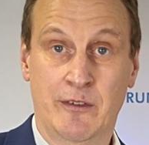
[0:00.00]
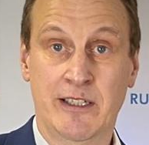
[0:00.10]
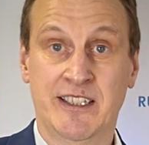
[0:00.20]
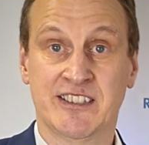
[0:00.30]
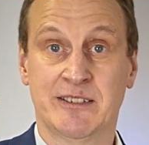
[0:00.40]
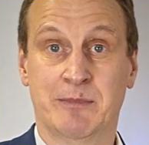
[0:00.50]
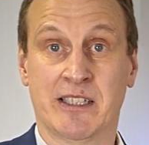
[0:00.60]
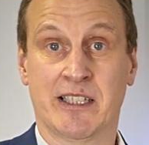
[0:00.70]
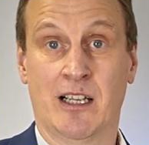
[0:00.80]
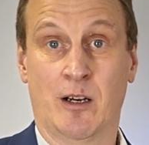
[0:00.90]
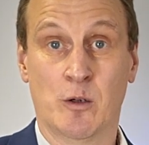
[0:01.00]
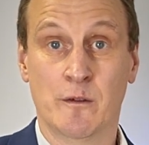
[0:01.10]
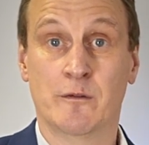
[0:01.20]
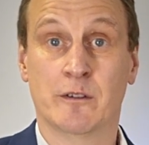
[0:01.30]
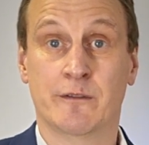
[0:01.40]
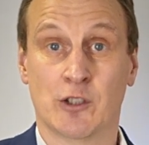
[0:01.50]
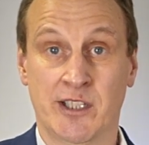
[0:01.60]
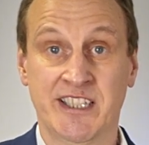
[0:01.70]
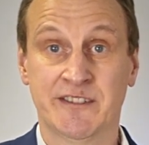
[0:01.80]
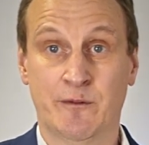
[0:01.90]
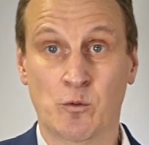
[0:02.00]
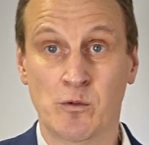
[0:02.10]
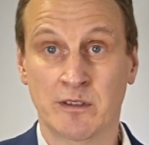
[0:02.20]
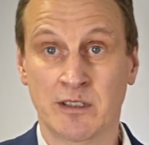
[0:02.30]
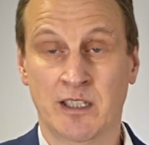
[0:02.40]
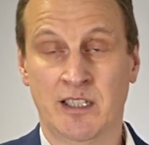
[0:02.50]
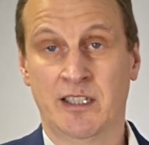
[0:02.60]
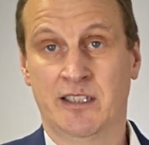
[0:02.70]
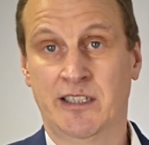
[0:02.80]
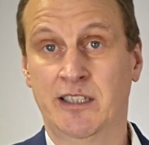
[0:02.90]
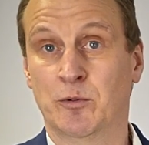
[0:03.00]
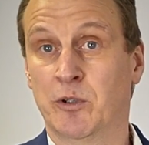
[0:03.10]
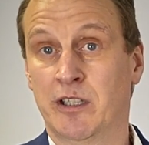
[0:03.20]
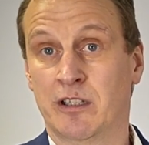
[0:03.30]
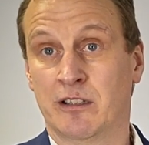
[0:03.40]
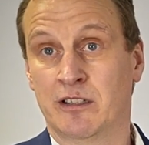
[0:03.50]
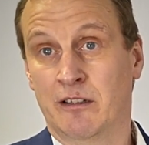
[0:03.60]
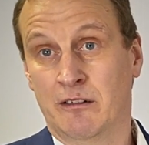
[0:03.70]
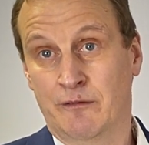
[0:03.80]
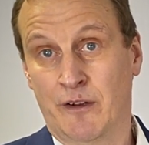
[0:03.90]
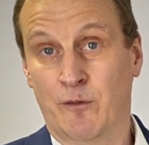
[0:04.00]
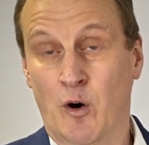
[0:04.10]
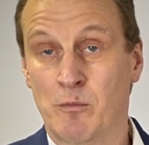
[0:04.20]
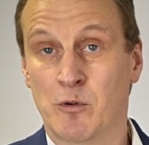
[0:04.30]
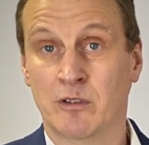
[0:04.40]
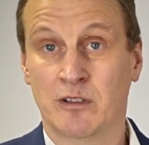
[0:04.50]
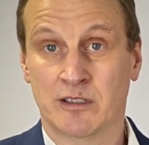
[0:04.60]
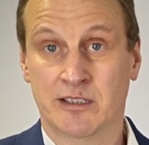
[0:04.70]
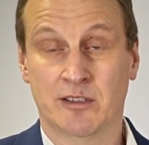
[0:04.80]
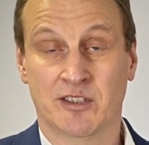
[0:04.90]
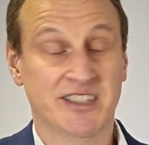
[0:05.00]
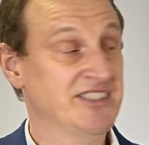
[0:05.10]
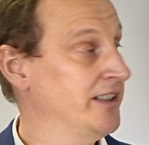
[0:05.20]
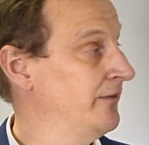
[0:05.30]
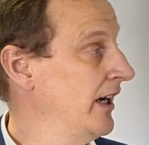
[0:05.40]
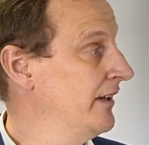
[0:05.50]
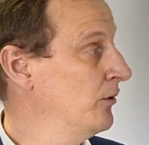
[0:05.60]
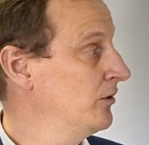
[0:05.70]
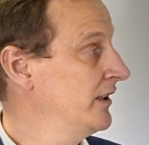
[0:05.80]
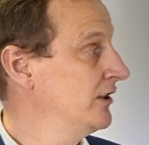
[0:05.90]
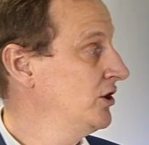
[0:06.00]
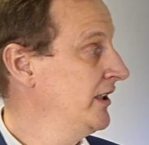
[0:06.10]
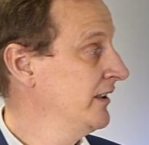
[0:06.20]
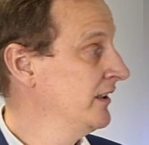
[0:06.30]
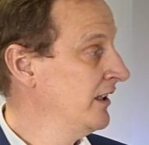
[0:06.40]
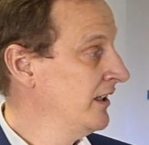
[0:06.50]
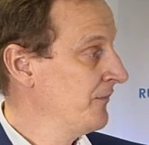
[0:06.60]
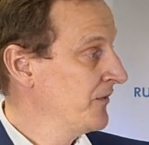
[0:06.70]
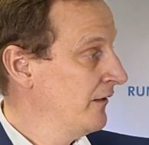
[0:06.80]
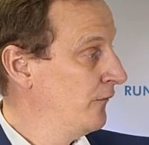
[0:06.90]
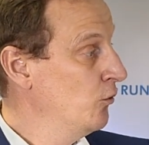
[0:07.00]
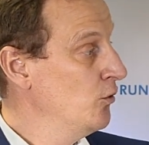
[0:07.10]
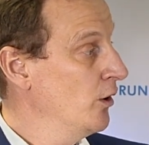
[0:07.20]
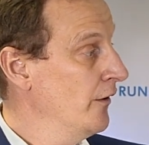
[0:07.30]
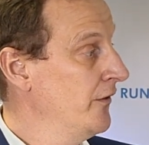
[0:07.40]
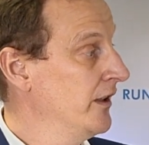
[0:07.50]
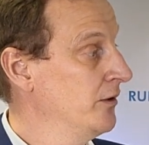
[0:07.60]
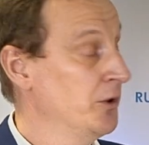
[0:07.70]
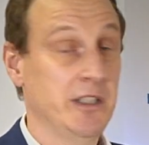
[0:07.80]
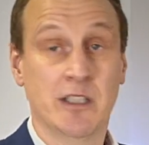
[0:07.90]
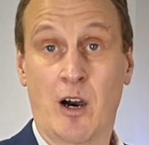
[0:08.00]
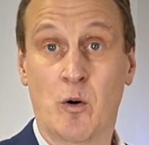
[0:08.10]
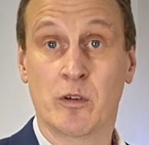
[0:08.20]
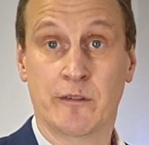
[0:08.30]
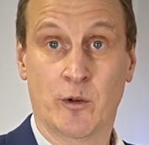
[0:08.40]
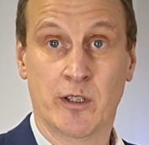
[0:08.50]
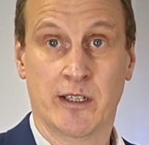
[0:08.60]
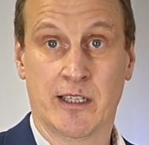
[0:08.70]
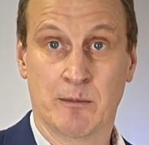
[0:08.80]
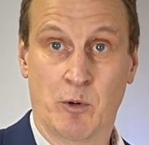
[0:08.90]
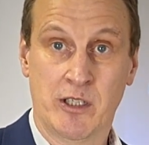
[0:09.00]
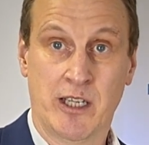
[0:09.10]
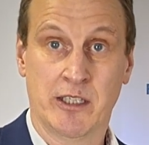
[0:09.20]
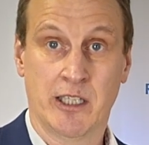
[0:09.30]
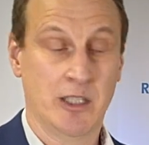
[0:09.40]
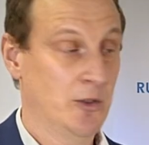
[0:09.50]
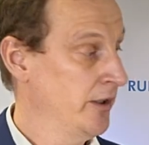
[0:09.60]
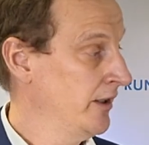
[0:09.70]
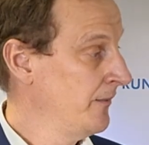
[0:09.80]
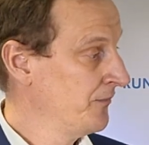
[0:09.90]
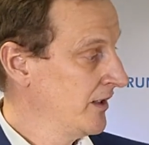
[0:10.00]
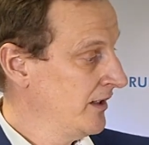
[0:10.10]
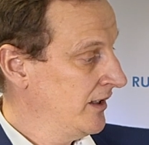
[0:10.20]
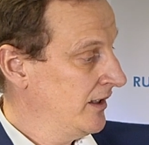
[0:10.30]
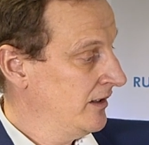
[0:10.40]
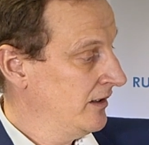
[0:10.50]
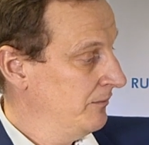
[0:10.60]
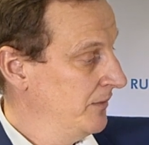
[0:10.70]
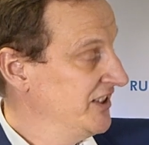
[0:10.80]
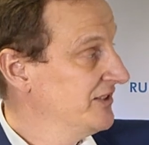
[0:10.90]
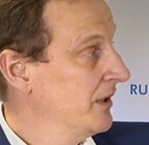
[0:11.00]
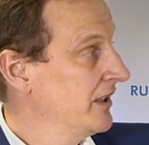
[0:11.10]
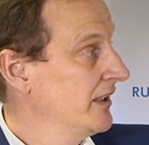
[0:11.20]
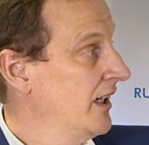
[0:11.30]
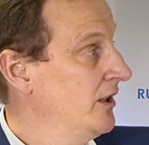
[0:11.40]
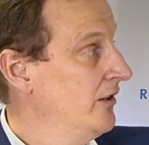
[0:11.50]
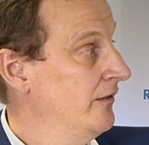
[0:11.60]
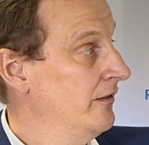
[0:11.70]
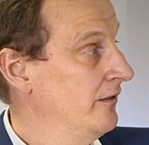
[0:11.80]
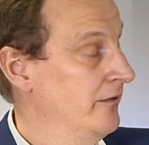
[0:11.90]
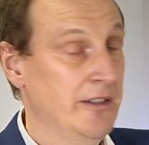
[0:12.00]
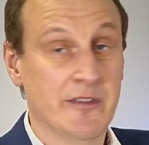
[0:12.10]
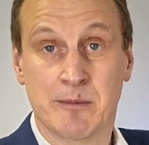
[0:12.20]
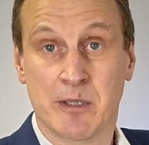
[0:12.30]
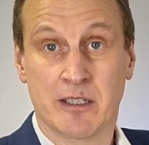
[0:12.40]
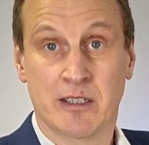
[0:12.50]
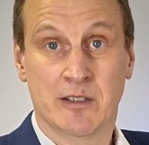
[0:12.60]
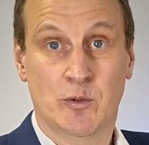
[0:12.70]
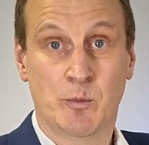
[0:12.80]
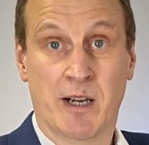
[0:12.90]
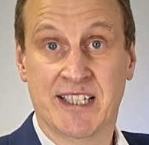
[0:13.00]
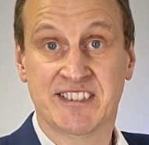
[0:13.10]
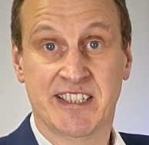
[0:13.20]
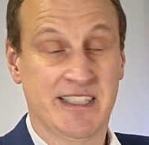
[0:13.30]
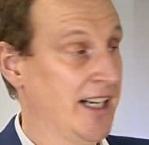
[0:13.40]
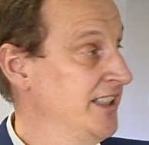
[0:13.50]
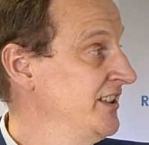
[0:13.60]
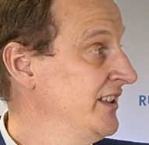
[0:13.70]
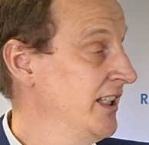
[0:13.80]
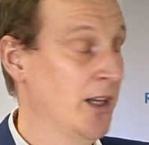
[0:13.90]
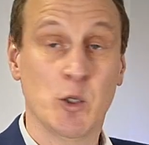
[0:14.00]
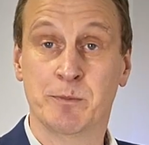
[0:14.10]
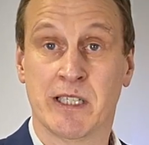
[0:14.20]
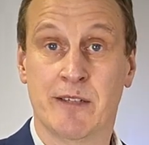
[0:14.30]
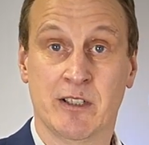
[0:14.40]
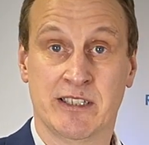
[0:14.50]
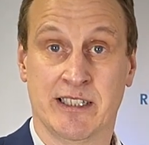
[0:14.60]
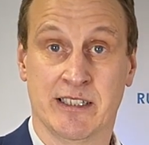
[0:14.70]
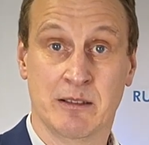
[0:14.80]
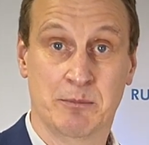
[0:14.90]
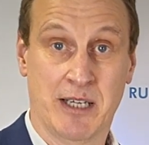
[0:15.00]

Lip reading: this material swells up and closes off gaps that are caused by deformation due to the heat exposure. Gaps open up and allow smoke and fire to penetrate into the building. This WINFRAMER Type 1 E30 material is a simple way to increase